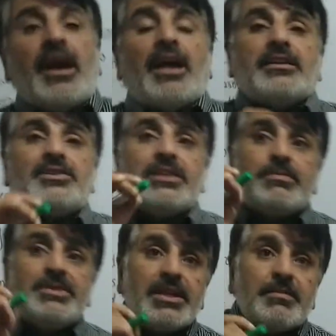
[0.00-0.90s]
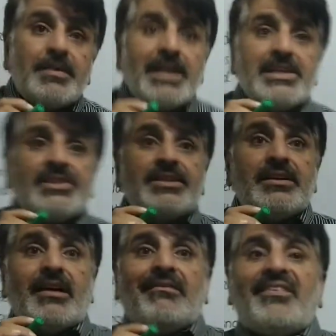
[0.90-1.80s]
and subject
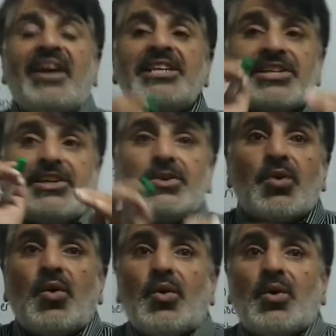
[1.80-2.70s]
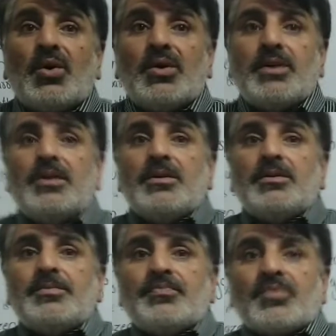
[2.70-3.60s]
plays a vital role,
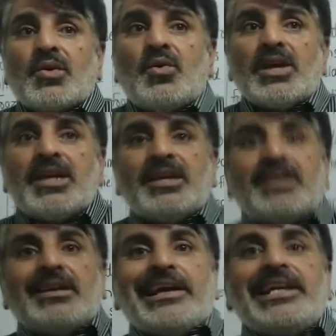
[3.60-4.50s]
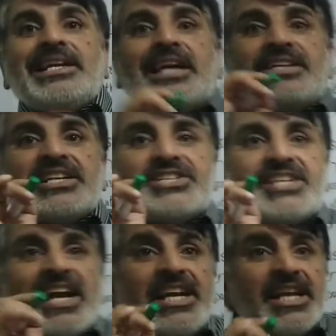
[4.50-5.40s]
okay, in
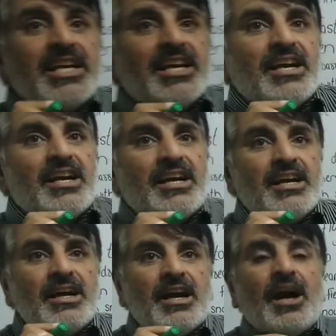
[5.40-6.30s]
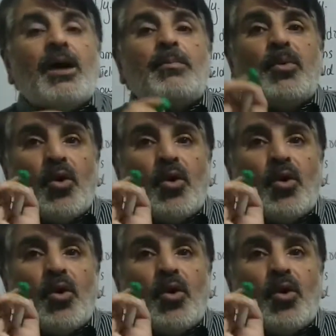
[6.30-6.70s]
understanding a